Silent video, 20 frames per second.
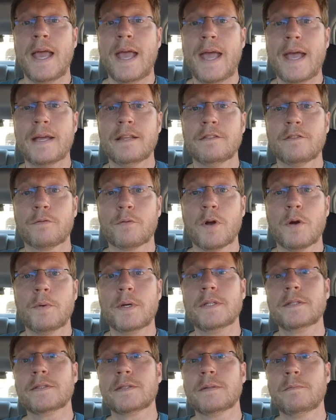and throw
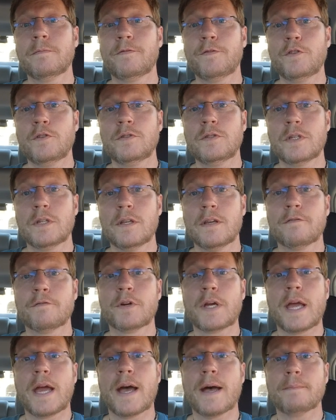in some food
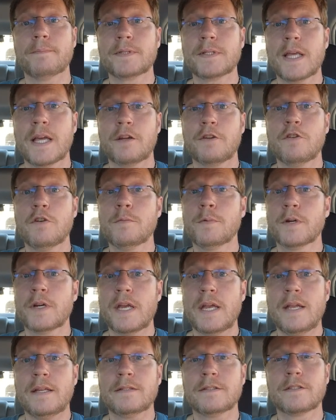delivery apps like Uber
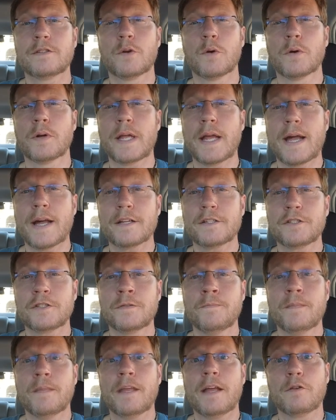Eats, DoorDash,
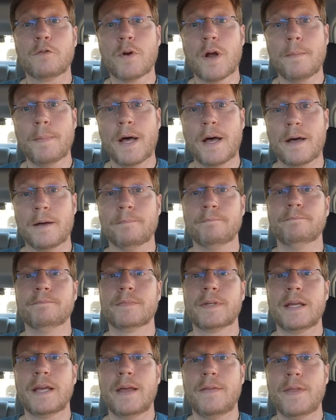and Grubhub.
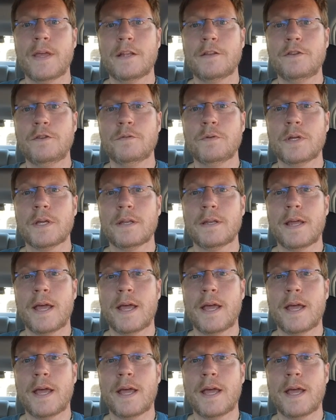And then you can